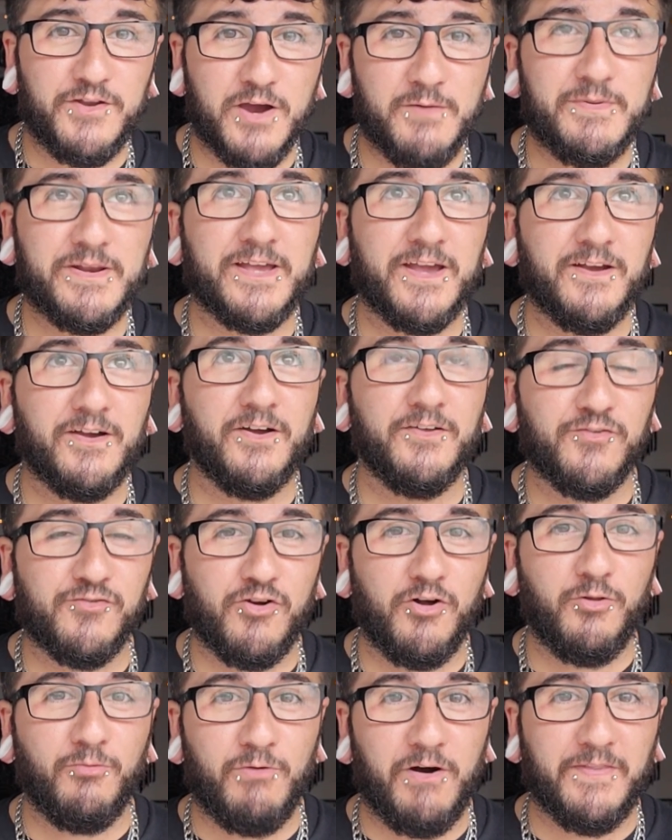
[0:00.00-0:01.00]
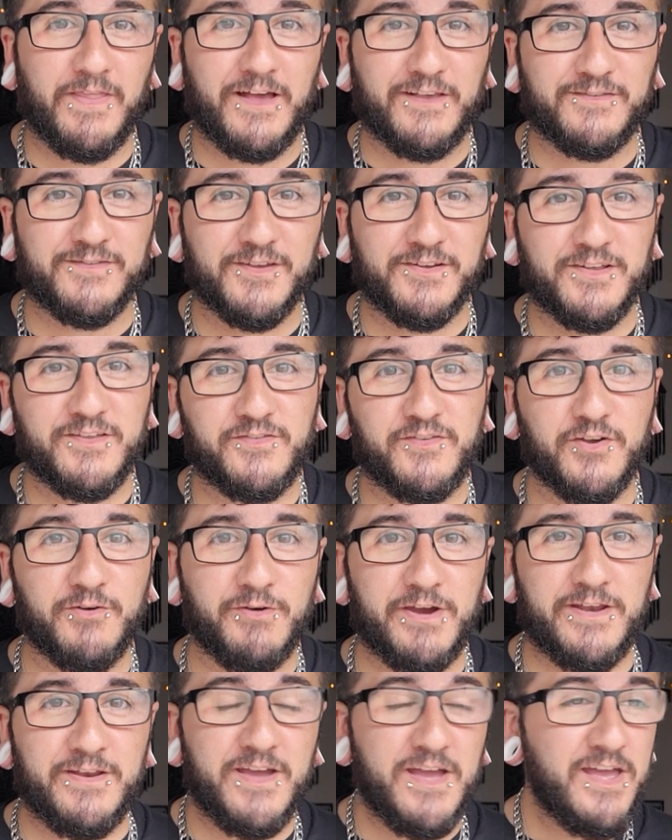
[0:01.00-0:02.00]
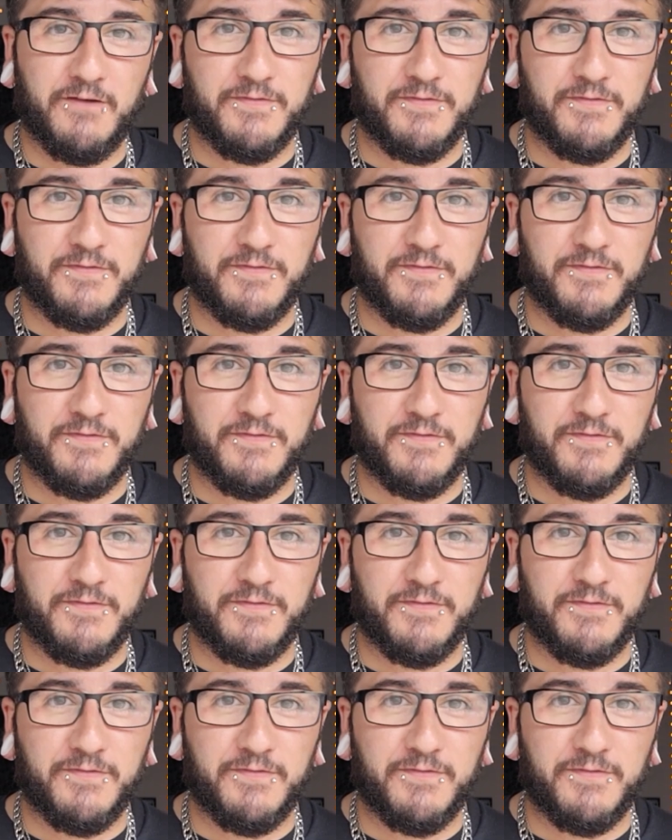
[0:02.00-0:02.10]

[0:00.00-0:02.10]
nobody can control what that sun is doing.